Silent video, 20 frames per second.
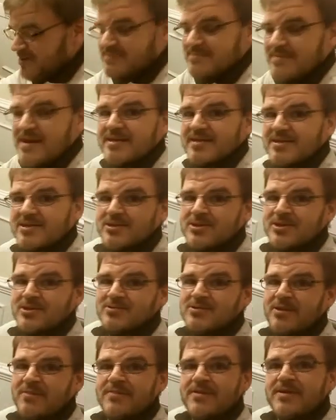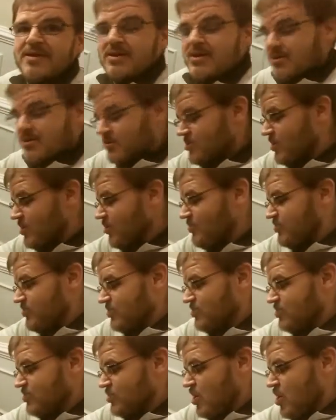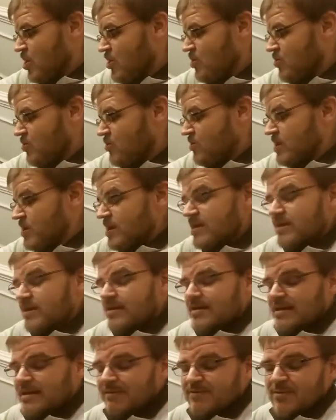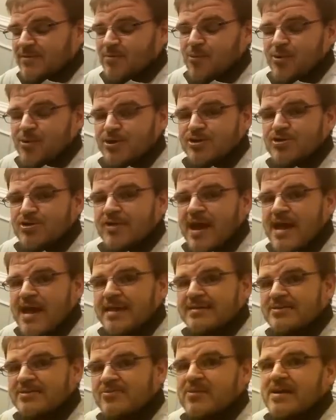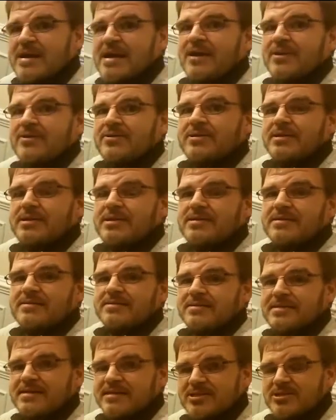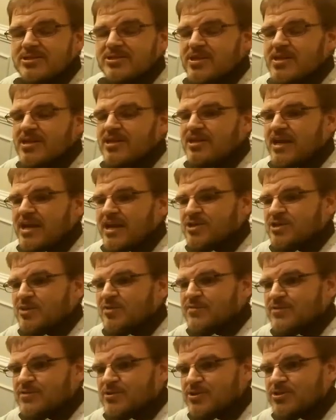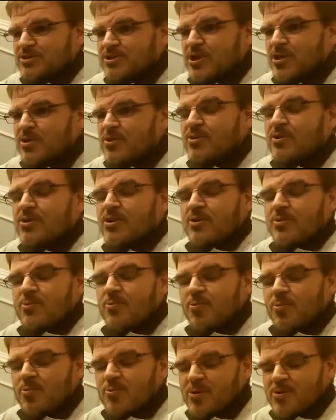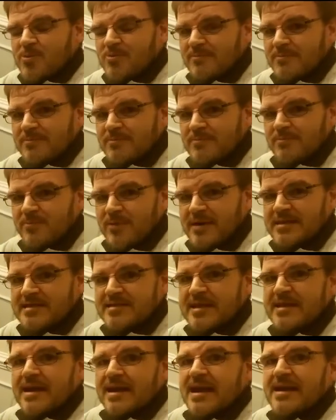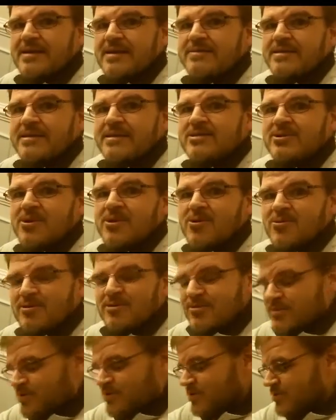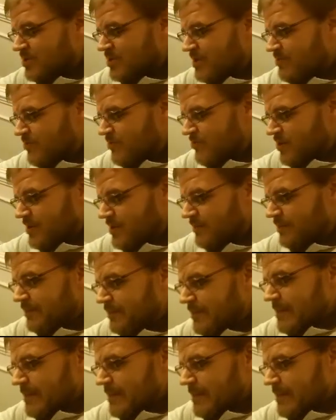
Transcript: this mess that's going to go on. So the snow, if the moisture hangs around, this is going to change over to snow Wednesday night into early Thursday morning.